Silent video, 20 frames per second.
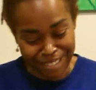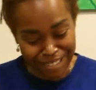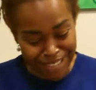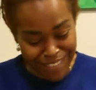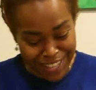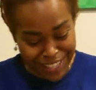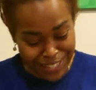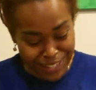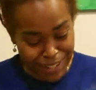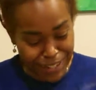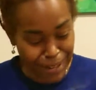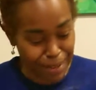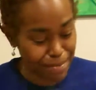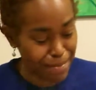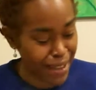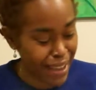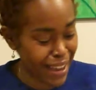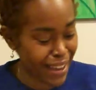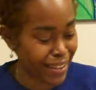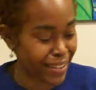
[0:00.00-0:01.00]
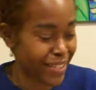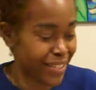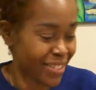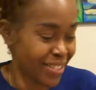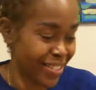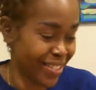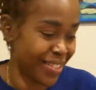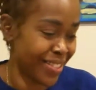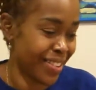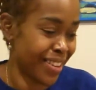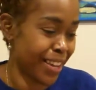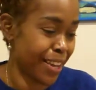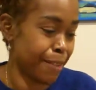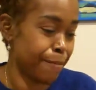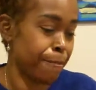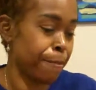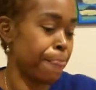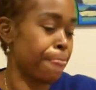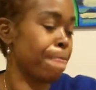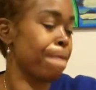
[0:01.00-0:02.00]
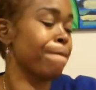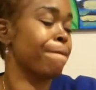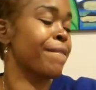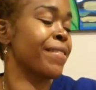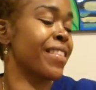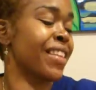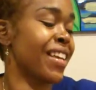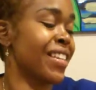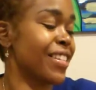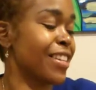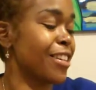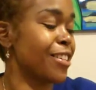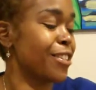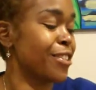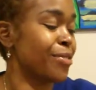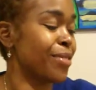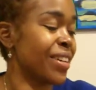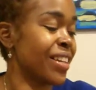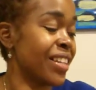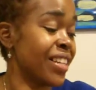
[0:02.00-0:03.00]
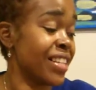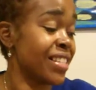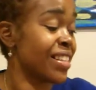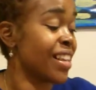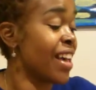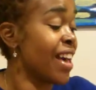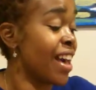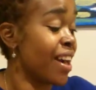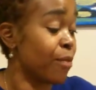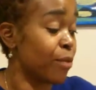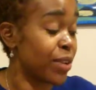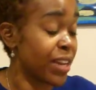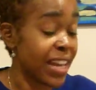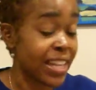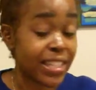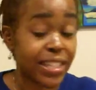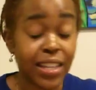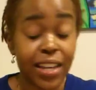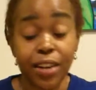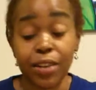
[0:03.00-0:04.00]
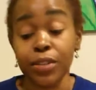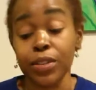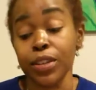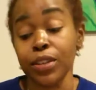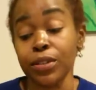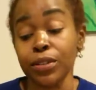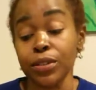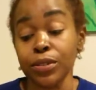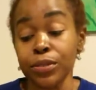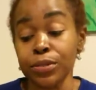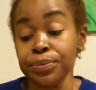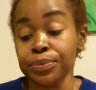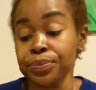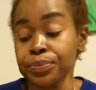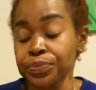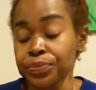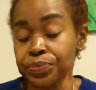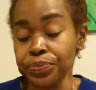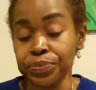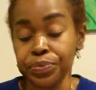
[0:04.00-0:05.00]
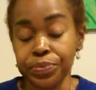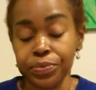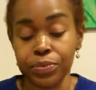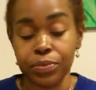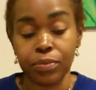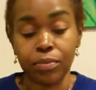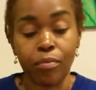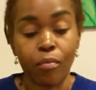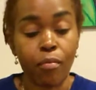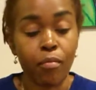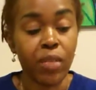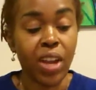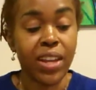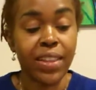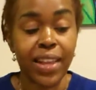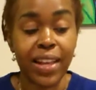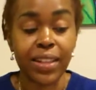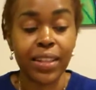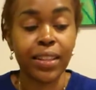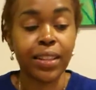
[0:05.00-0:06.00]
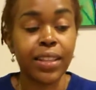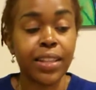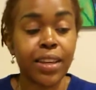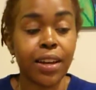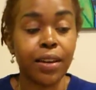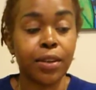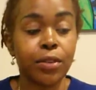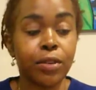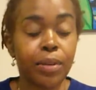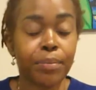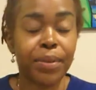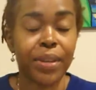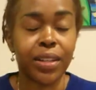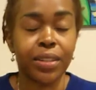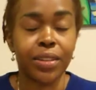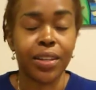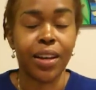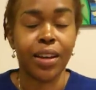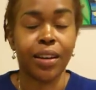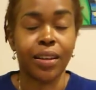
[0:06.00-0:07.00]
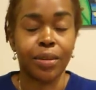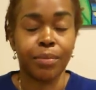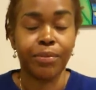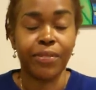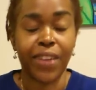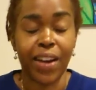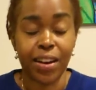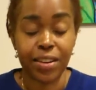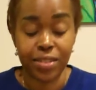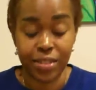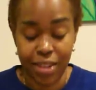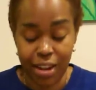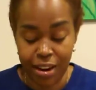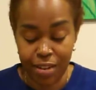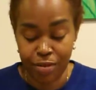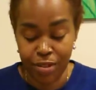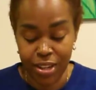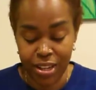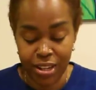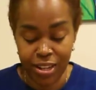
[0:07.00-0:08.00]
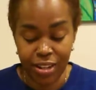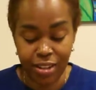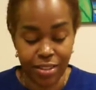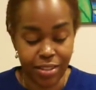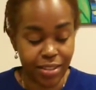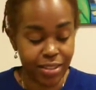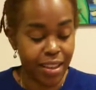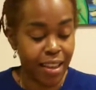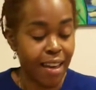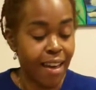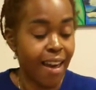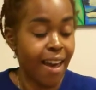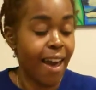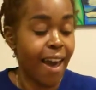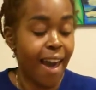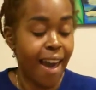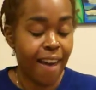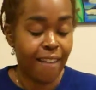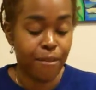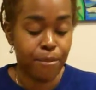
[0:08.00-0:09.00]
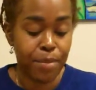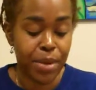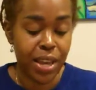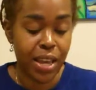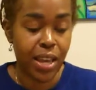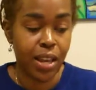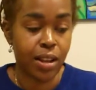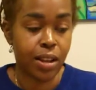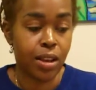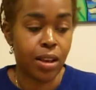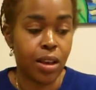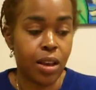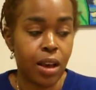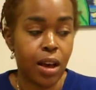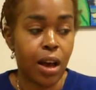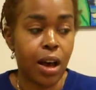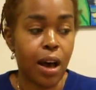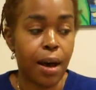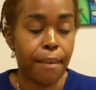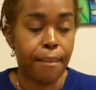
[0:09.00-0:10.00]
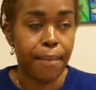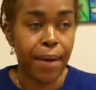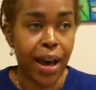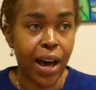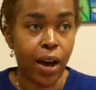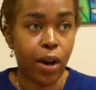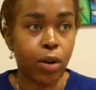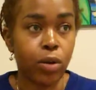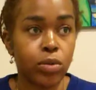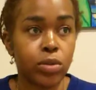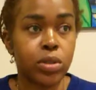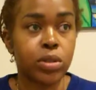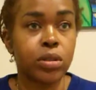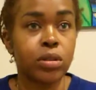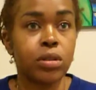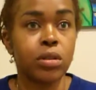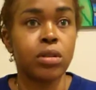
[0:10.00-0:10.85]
That's all that matters, okay? Let's get you one of these. When I tell you that the fire sign readings have been about